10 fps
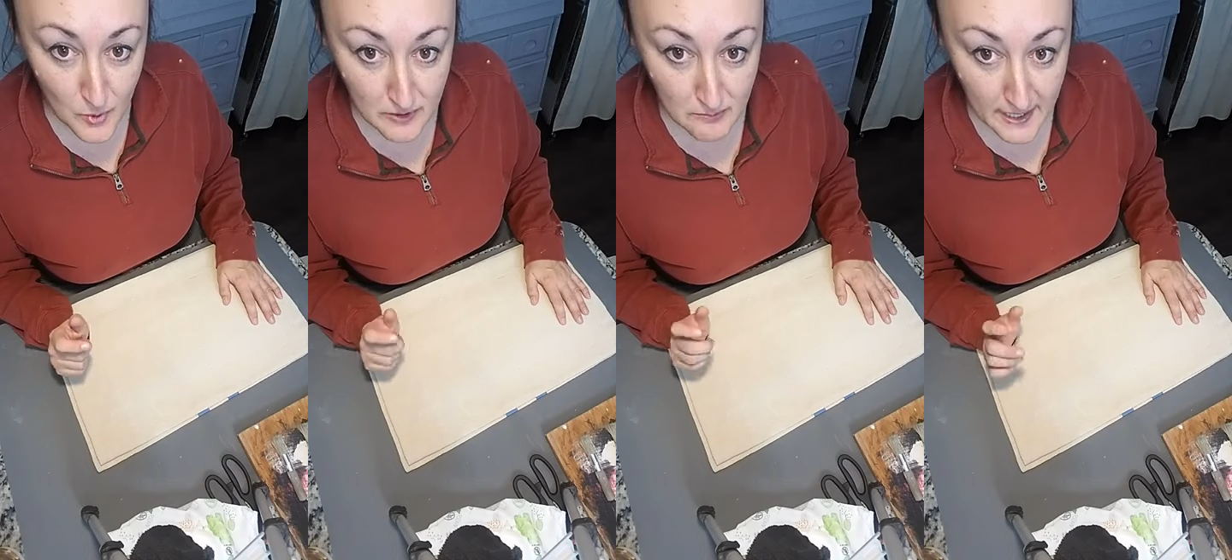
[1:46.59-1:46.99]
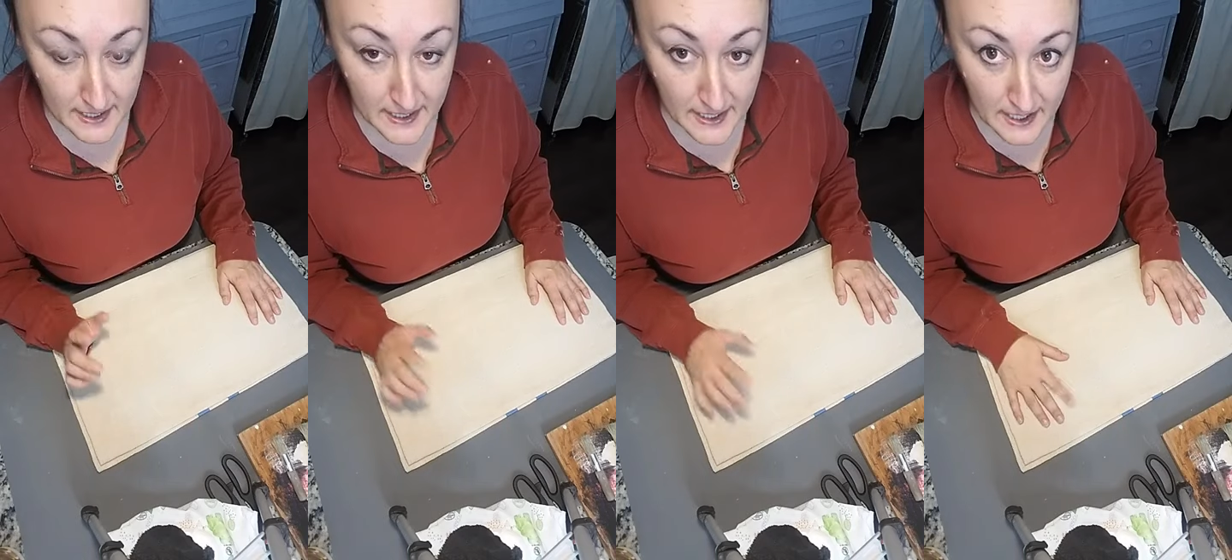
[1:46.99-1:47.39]
for
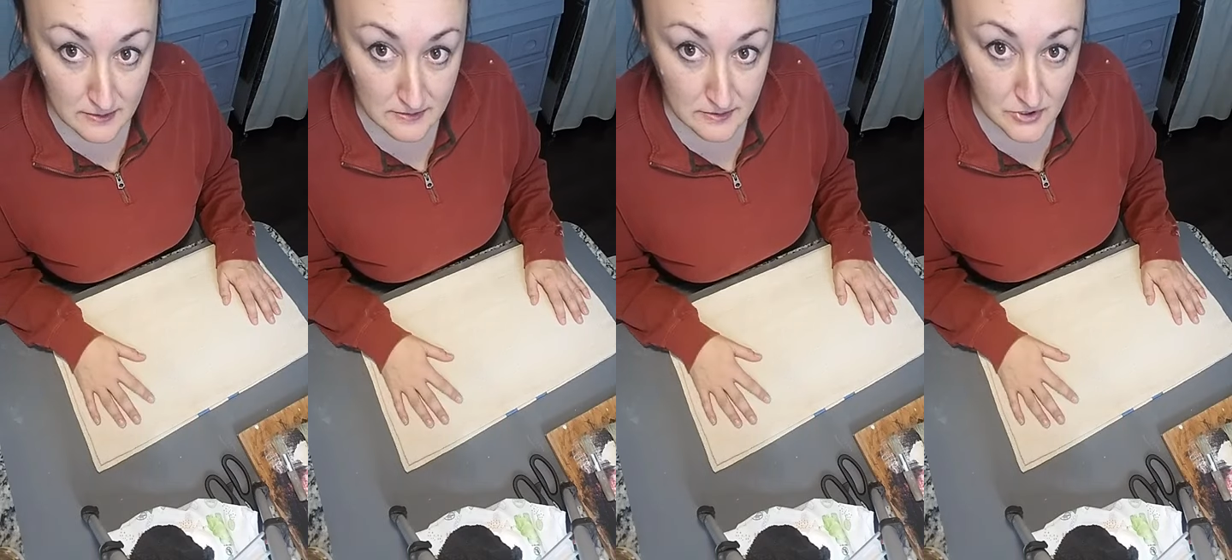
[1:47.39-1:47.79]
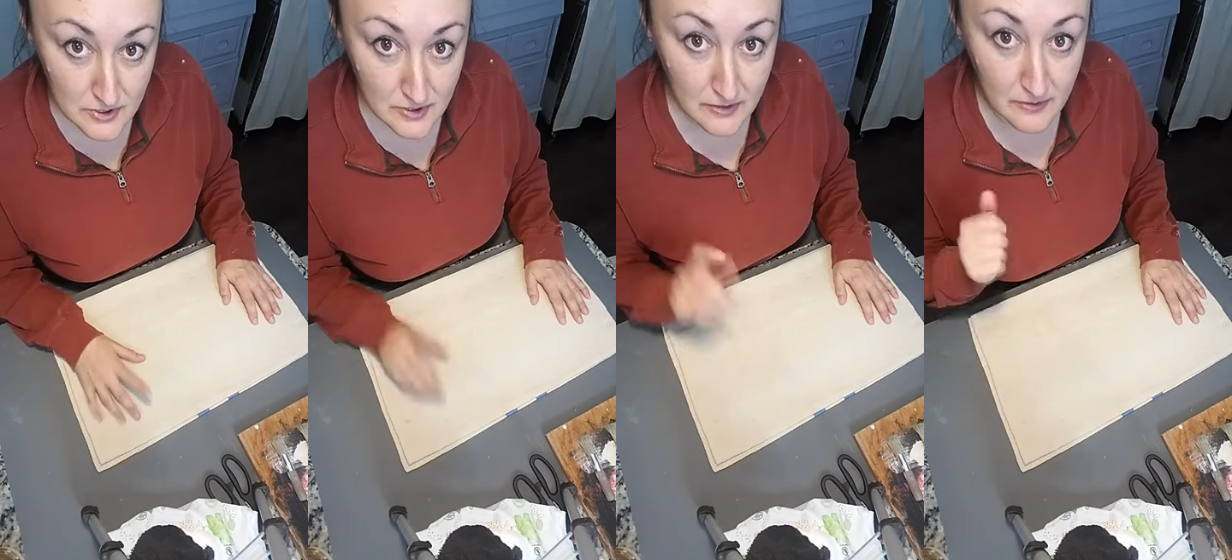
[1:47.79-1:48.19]
my
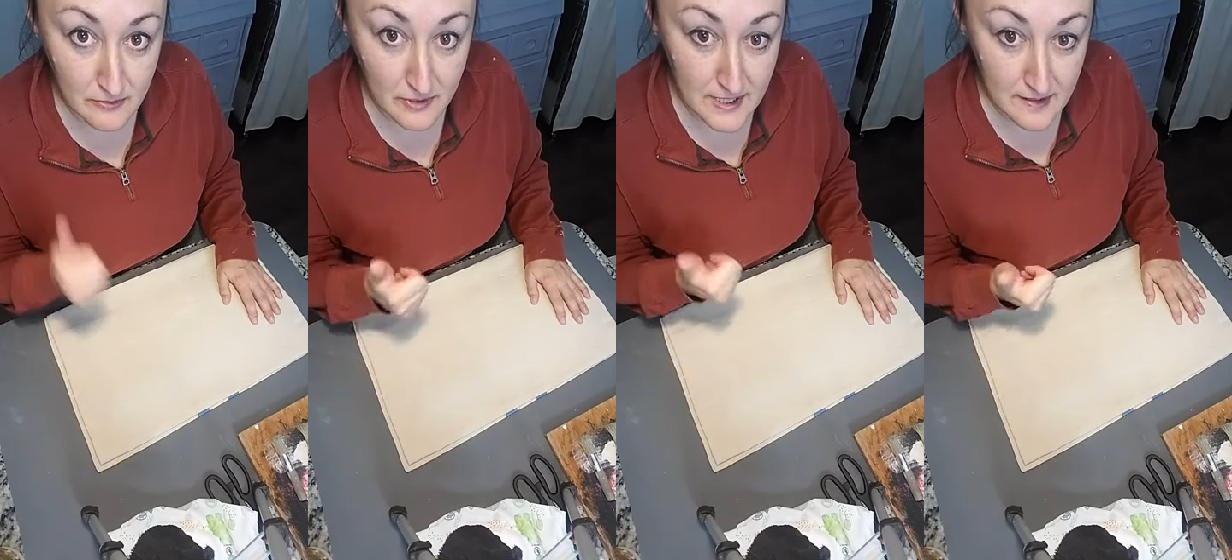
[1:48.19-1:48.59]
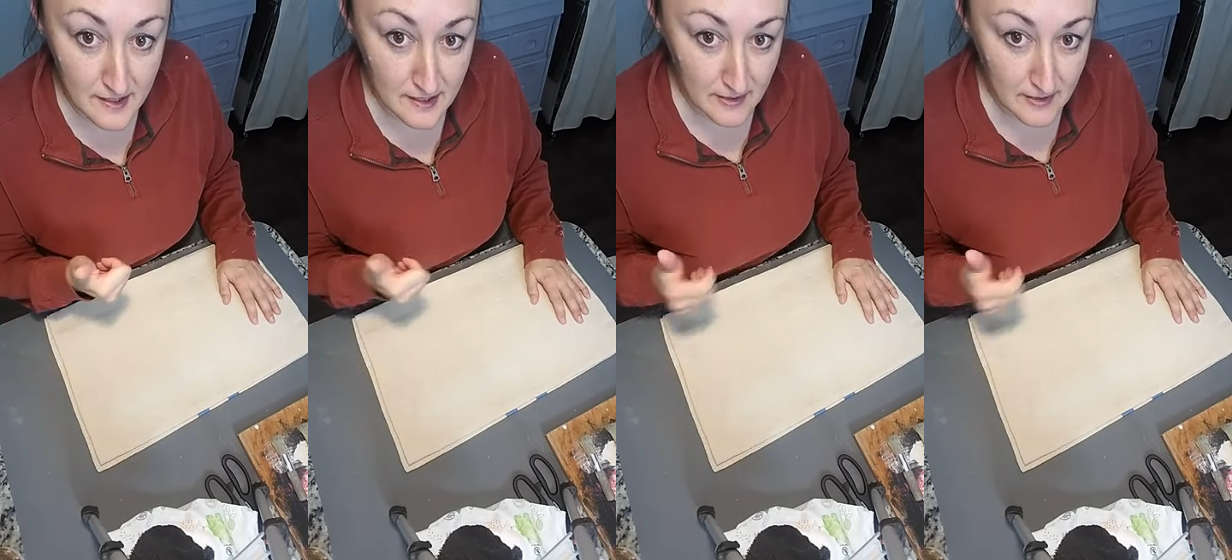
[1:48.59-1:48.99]
couch. Great,
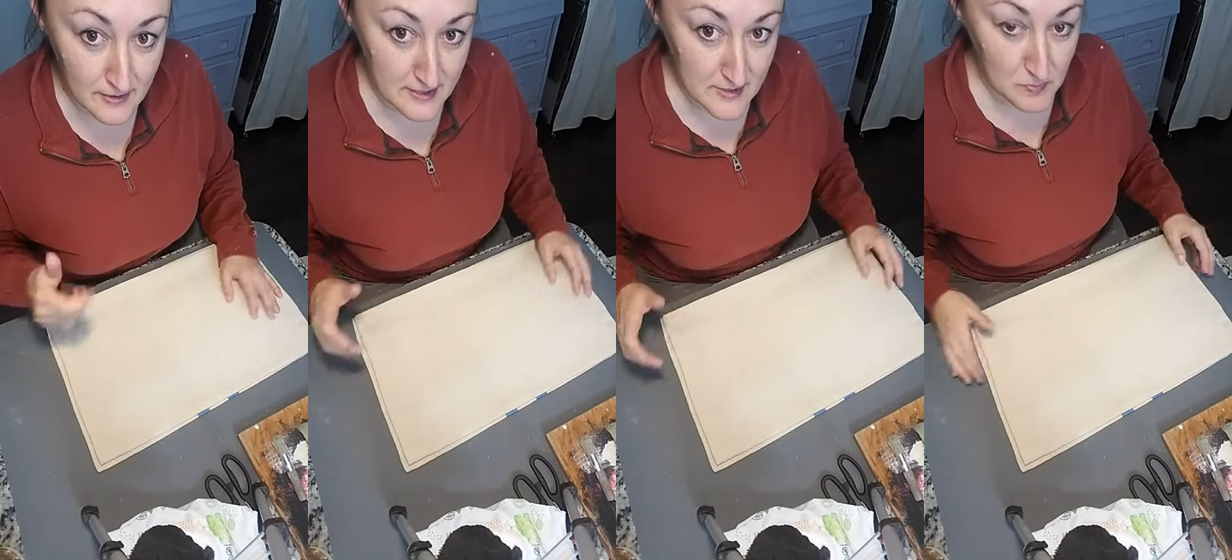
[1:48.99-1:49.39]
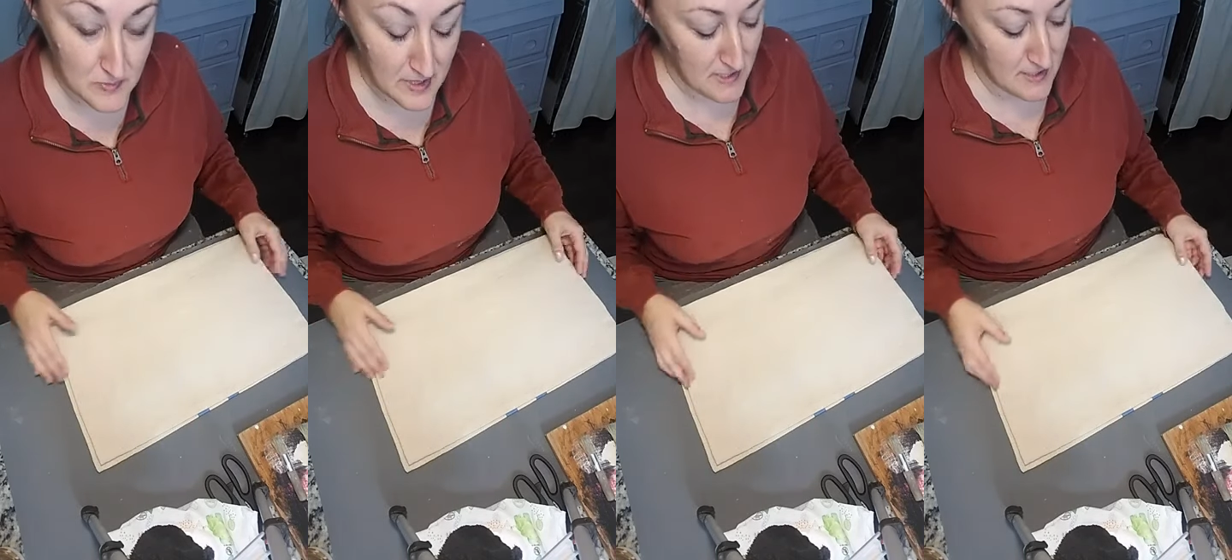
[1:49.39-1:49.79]
thank you. I assume
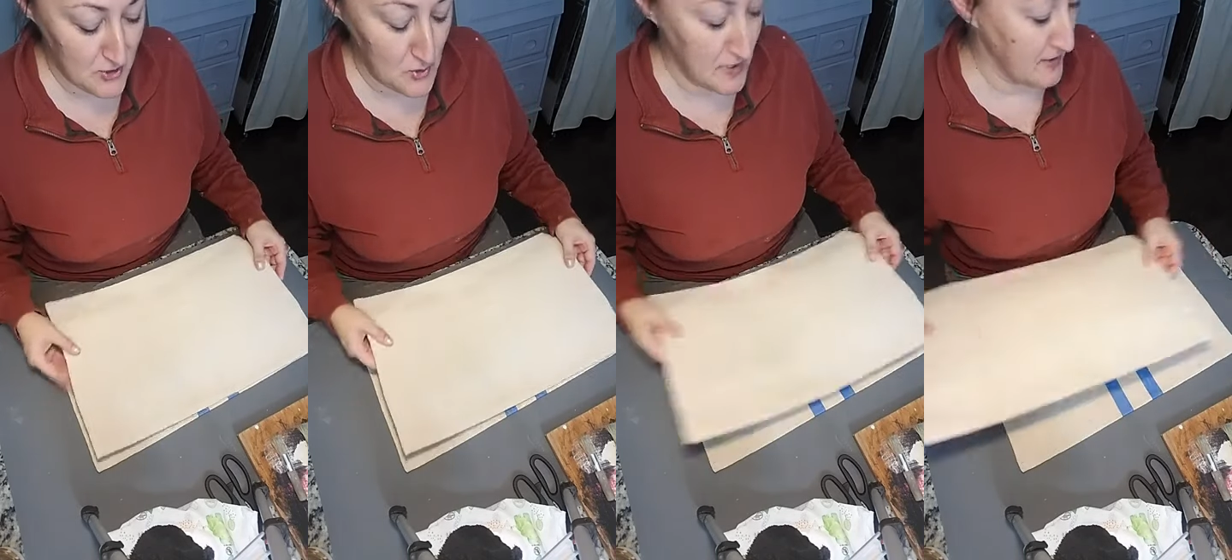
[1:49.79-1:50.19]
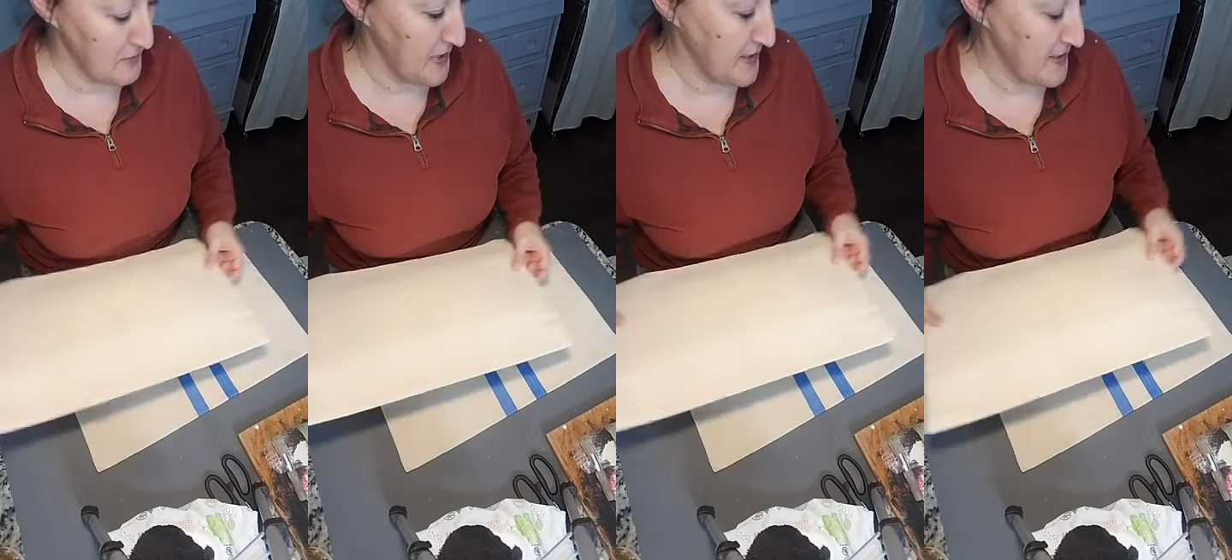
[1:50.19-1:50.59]
that means you can
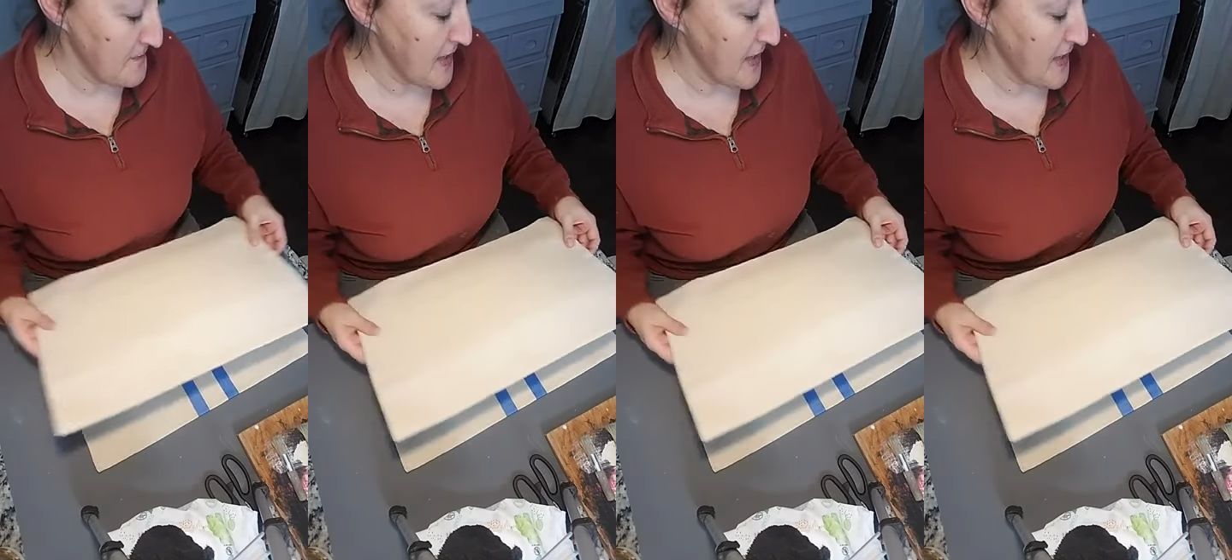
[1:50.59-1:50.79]
hear me.